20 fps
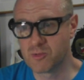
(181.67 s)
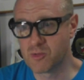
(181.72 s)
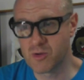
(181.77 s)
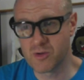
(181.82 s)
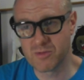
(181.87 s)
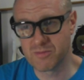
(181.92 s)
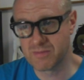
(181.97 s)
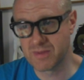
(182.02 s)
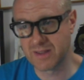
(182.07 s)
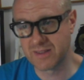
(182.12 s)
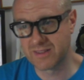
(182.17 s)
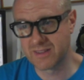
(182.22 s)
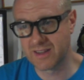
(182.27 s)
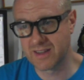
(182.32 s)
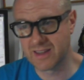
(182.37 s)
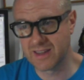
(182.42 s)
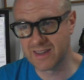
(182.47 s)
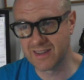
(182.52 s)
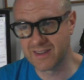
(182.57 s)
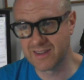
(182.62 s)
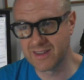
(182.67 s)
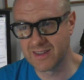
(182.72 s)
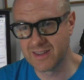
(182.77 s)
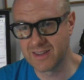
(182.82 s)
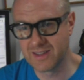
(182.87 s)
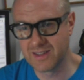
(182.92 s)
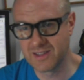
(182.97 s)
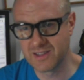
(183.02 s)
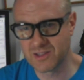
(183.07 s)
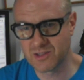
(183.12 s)
warm, but
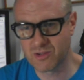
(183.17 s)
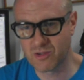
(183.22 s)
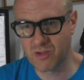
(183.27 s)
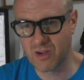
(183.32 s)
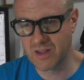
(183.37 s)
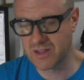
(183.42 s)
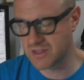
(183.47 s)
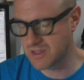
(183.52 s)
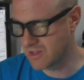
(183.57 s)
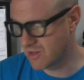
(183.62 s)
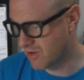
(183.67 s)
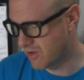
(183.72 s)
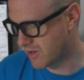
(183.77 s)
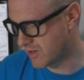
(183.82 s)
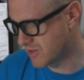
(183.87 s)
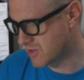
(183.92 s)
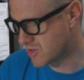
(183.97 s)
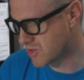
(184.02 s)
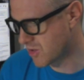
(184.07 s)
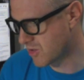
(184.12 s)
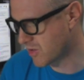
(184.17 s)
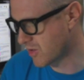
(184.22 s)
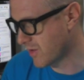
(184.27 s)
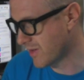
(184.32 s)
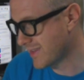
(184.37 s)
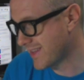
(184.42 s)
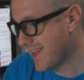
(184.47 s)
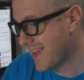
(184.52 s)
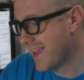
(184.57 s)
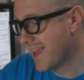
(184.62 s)
it is crazy hot in
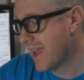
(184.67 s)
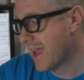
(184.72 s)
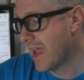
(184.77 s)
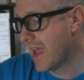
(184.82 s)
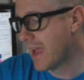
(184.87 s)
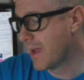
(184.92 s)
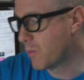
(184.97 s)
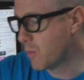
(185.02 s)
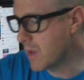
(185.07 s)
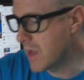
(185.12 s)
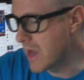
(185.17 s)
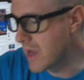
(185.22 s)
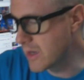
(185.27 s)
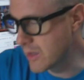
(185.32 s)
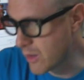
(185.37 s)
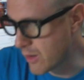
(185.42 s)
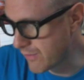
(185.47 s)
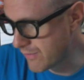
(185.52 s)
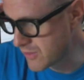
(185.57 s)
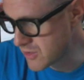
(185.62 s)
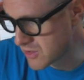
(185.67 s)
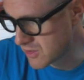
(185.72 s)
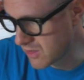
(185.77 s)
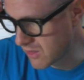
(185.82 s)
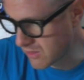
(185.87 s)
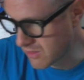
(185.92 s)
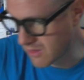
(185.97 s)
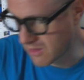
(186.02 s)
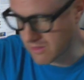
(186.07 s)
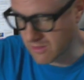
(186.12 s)
Tokyo, and we are now officially
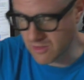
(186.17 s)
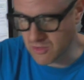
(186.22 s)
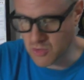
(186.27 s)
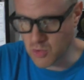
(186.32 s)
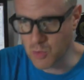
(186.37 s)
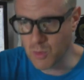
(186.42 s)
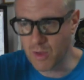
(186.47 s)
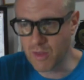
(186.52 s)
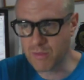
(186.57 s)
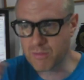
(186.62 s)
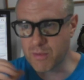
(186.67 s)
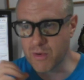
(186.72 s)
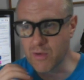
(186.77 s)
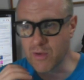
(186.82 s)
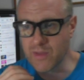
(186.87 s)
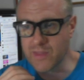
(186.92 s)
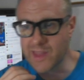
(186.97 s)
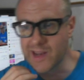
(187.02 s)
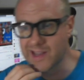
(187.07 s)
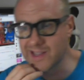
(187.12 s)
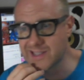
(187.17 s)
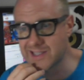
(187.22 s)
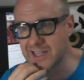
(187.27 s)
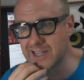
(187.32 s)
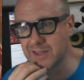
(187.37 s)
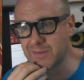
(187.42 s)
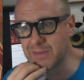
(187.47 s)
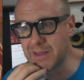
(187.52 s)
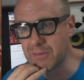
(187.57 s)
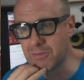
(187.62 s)
in the 2-month period that I'd say
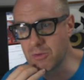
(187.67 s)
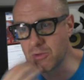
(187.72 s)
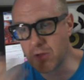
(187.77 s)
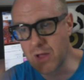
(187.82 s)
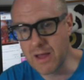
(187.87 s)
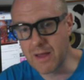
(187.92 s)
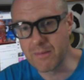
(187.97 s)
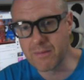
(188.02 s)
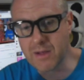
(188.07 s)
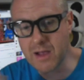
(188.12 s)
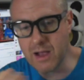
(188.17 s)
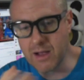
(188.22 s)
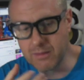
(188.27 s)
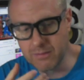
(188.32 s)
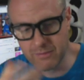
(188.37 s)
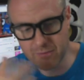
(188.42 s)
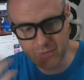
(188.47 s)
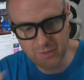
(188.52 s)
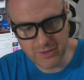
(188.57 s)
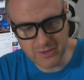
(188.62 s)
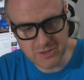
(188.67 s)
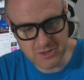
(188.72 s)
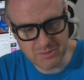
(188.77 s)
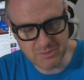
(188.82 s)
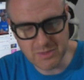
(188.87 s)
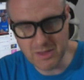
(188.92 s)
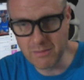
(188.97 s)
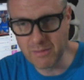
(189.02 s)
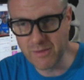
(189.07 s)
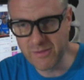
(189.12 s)
to people, come for the
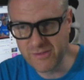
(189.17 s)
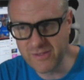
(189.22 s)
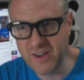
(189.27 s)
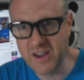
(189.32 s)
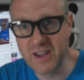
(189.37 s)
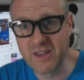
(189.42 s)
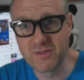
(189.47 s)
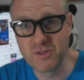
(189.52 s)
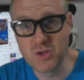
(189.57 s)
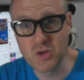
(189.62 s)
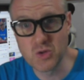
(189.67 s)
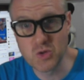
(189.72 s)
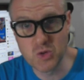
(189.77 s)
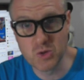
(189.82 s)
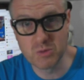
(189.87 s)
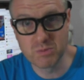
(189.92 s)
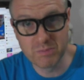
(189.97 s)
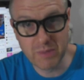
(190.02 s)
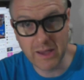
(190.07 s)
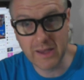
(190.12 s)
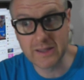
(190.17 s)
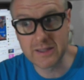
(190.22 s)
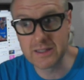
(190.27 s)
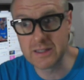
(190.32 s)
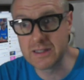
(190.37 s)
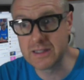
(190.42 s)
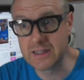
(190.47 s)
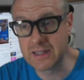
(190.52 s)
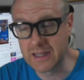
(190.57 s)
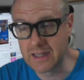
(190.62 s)
September 5 YouTube
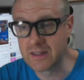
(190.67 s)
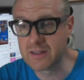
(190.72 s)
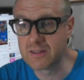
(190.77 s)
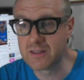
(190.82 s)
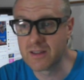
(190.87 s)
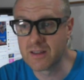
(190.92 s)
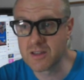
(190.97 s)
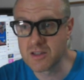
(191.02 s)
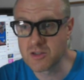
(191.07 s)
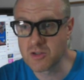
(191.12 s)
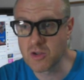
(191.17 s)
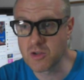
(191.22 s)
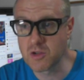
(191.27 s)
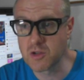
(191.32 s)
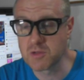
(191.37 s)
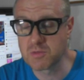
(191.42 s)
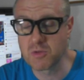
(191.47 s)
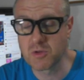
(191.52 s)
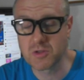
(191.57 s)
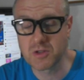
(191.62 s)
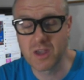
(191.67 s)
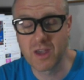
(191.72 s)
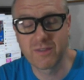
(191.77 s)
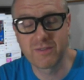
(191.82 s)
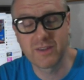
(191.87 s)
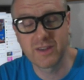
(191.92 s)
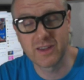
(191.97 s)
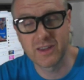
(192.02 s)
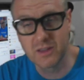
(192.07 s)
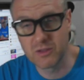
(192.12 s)
party at Tokyo Sports
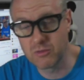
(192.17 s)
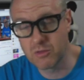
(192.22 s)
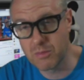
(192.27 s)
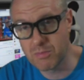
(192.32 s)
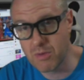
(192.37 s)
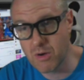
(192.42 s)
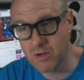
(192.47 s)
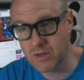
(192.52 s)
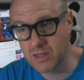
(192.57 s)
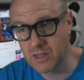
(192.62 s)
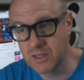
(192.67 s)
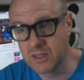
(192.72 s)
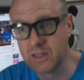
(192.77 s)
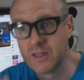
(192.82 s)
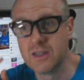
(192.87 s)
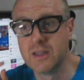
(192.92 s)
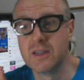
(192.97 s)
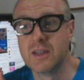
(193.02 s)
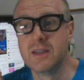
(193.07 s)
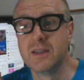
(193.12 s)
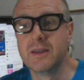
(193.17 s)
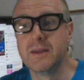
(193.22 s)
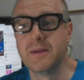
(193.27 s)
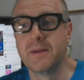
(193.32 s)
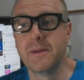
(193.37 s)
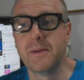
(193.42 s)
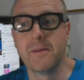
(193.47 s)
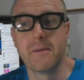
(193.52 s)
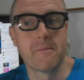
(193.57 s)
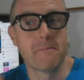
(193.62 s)
Cafe in Roppongi,
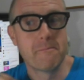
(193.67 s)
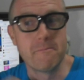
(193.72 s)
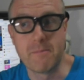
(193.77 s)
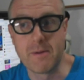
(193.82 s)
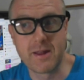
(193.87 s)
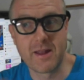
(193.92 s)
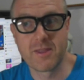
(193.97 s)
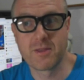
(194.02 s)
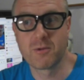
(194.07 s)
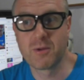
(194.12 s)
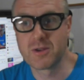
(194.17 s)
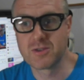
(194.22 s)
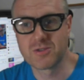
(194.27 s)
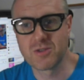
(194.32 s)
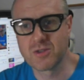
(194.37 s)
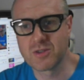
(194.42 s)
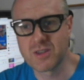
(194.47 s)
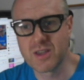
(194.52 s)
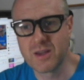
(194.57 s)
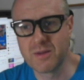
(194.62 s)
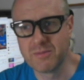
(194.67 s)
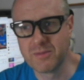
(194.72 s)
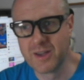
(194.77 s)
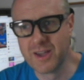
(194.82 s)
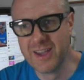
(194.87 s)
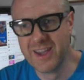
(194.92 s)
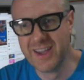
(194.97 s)
but otherwise don't come.